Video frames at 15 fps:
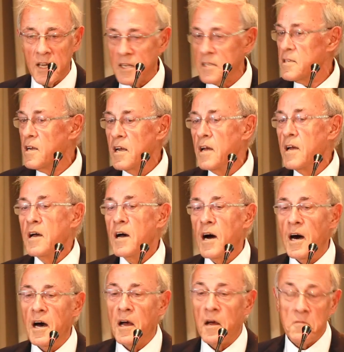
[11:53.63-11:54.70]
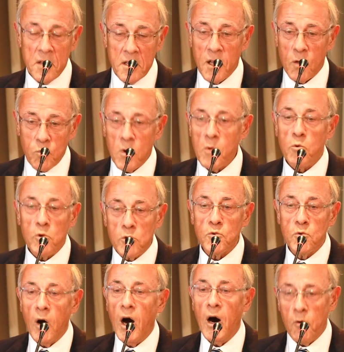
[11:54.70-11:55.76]
us, I think that we will
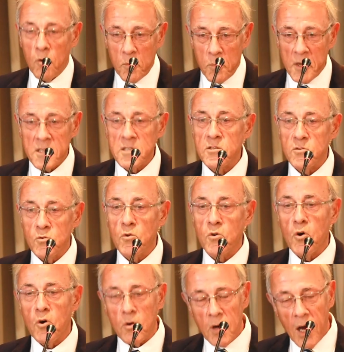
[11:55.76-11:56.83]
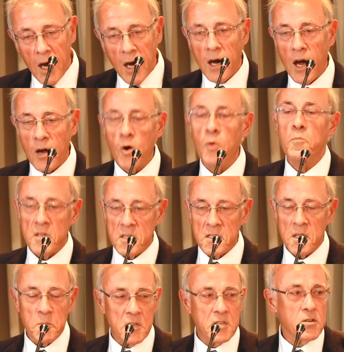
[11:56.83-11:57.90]
do our best to accomplish
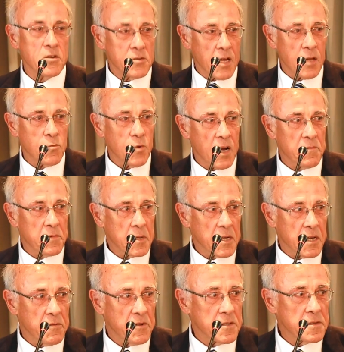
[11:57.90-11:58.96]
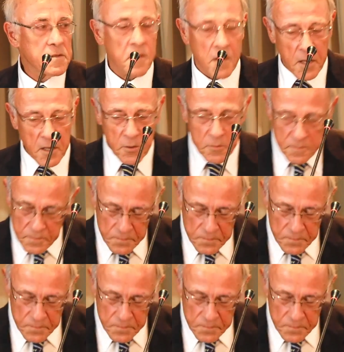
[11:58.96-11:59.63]
the mission that we have been given. Thank you.